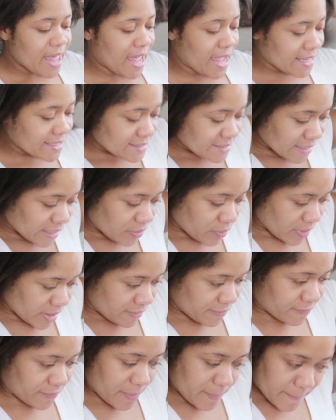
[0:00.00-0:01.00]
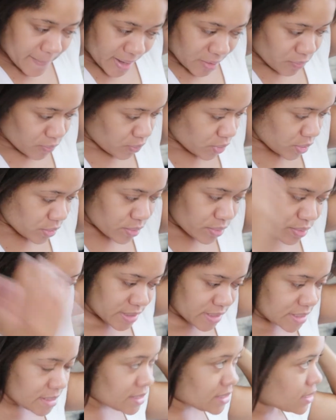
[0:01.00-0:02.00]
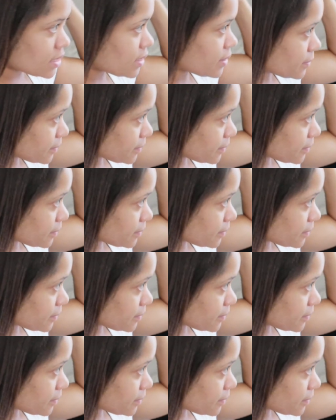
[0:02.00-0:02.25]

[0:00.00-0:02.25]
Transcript: I stay away from my roots.